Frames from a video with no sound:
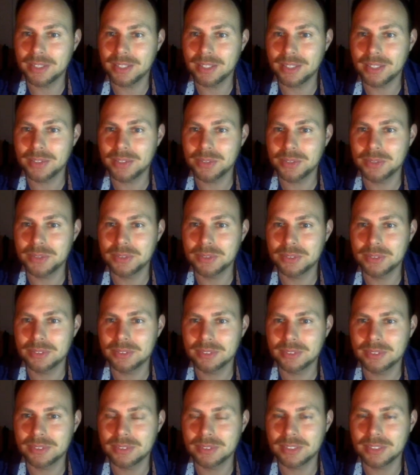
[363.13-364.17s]
get you
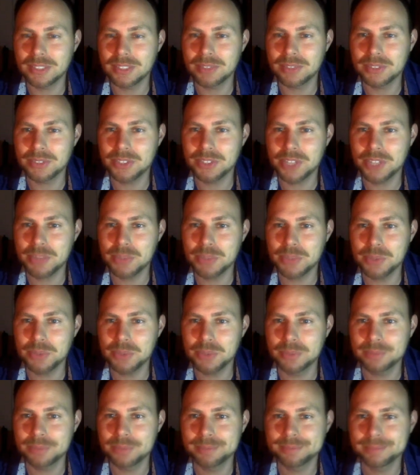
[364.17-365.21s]
looking for a job
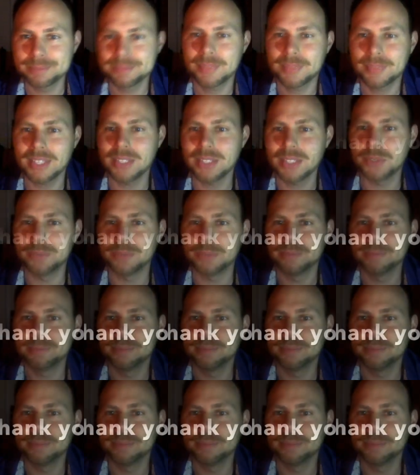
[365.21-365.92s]
soon. Thank you.